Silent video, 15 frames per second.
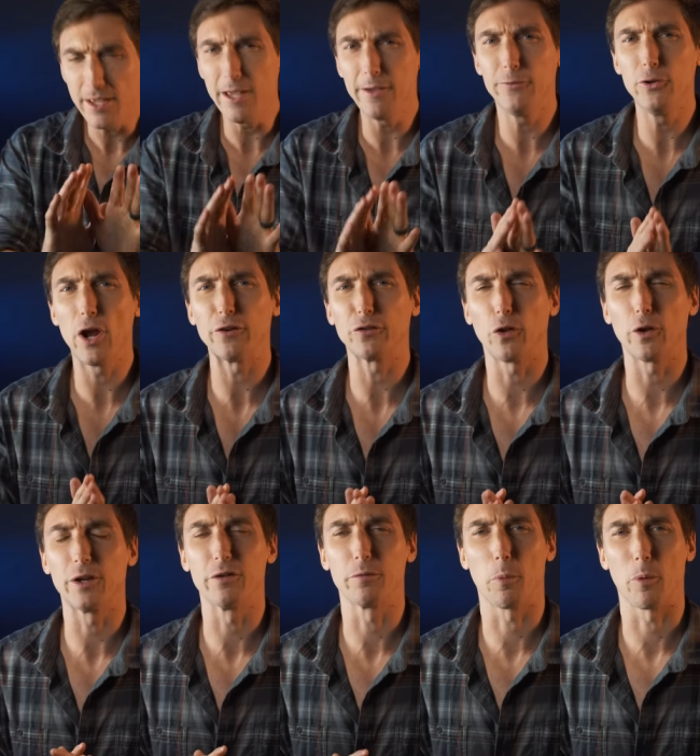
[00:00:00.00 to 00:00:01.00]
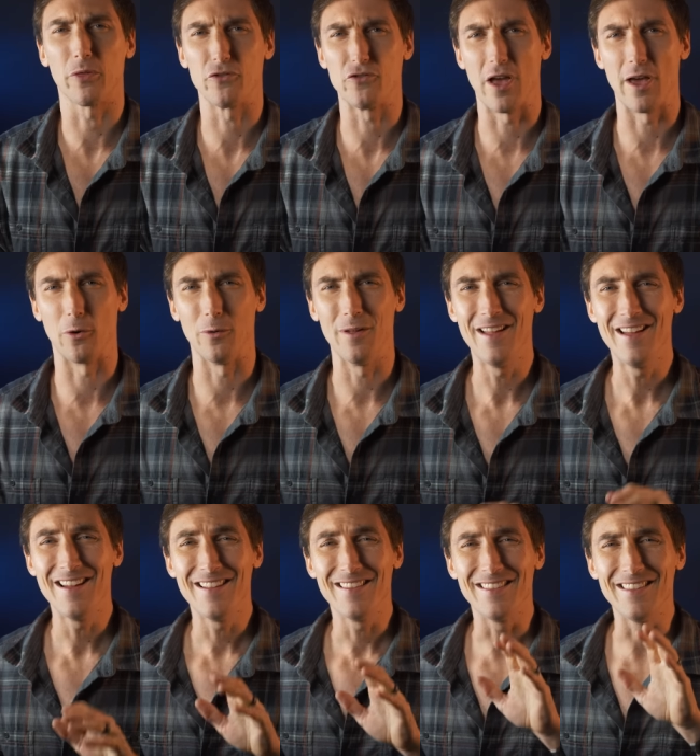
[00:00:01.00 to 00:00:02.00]
If you guys are looking to support the channel,
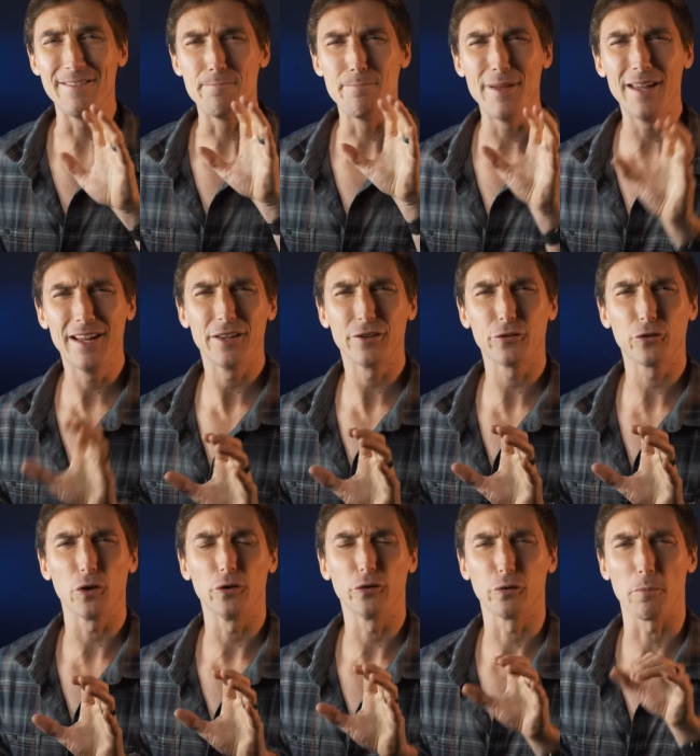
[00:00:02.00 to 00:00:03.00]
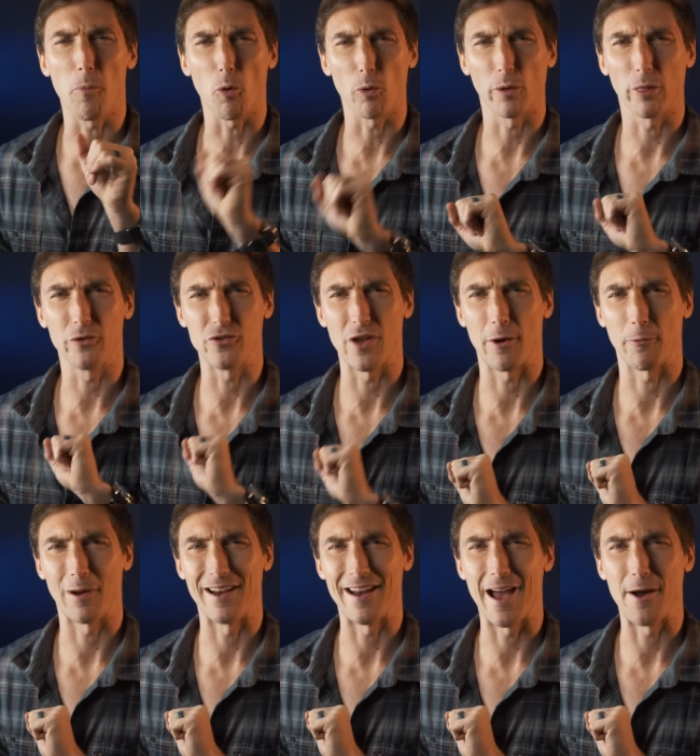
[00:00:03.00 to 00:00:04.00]
the biggest support of the channel
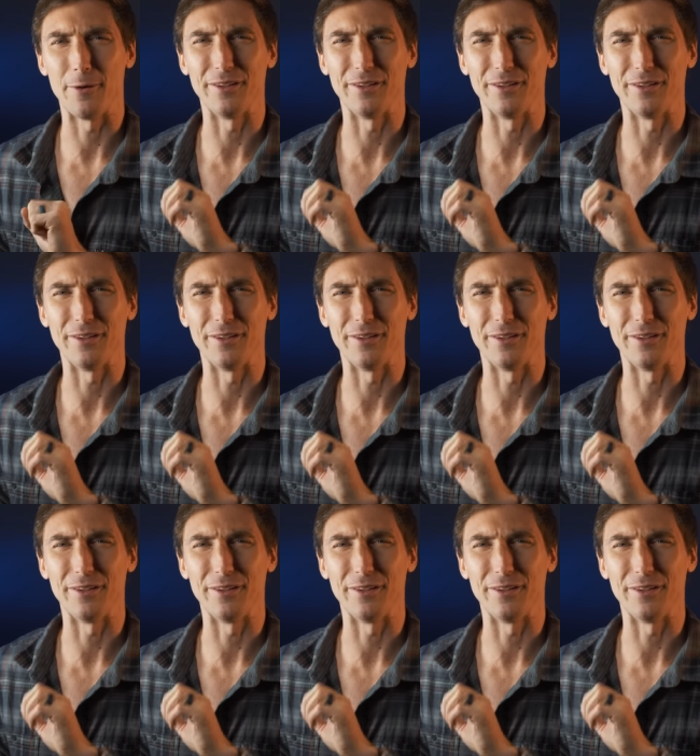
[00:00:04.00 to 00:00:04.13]
right now